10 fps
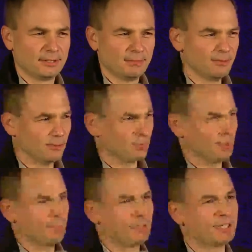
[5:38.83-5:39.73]
Before
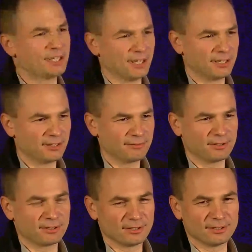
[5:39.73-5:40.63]
we begin, I have
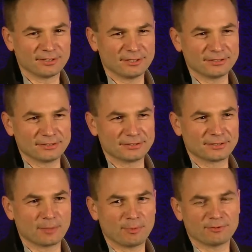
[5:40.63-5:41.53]

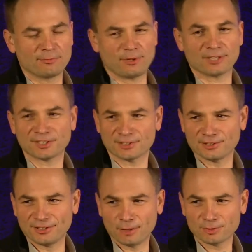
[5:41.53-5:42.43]
a couple of
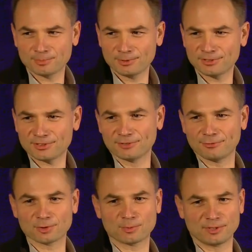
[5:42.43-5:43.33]
practical announcements. The
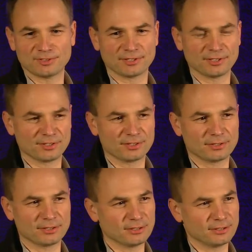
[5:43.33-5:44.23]
first one is that this
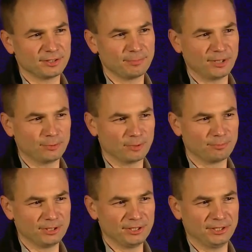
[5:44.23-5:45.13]
debate will
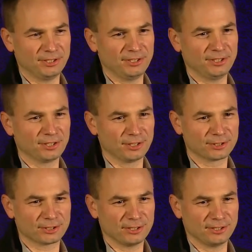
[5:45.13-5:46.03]
be in
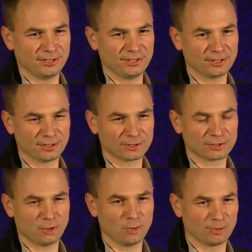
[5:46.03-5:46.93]
English and in
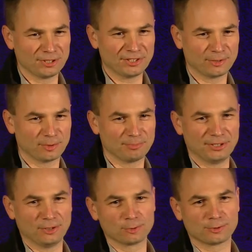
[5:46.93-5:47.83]
English only. There will
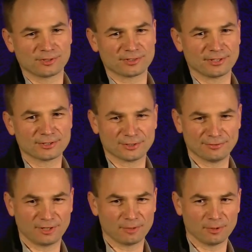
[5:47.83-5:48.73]
be no translation
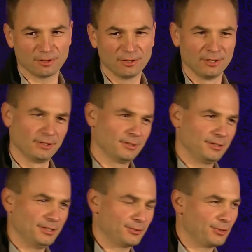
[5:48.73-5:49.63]
available
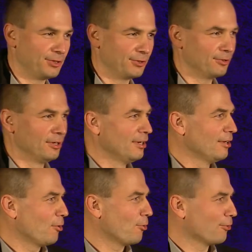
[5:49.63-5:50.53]
either here
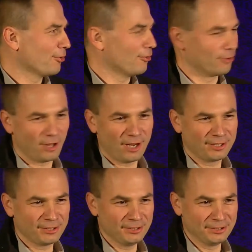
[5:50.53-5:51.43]
or
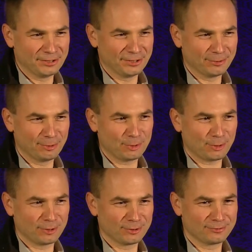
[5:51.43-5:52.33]
online. We
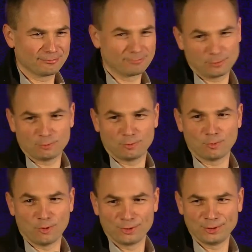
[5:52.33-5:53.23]
try to
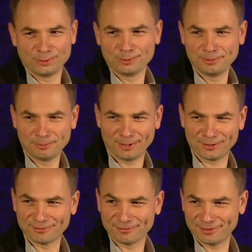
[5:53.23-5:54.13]
warn you well
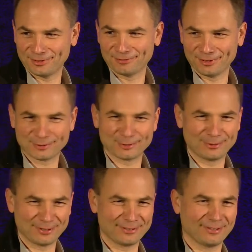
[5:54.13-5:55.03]
in advance,
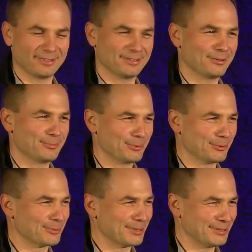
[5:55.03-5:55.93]
so I hope
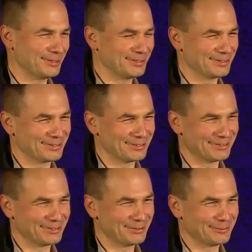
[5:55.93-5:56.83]
you're okay
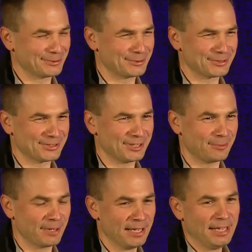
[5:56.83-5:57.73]
with this
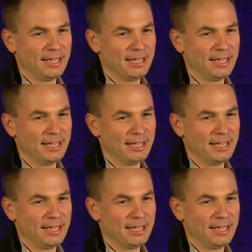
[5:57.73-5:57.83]
setup.